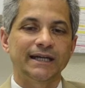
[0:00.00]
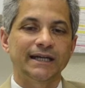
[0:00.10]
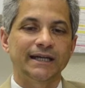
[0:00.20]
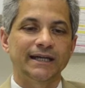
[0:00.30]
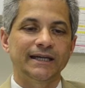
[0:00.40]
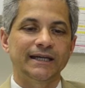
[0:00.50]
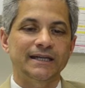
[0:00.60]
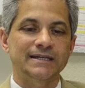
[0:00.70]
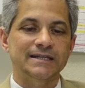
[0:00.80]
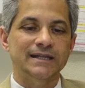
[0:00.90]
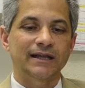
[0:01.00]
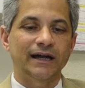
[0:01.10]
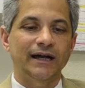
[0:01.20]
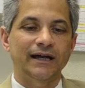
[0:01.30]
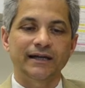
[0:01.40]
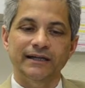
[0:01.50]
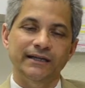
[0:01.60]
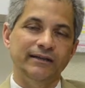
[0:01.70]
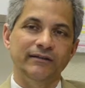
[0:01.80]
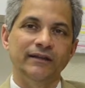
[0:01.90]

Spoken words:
and I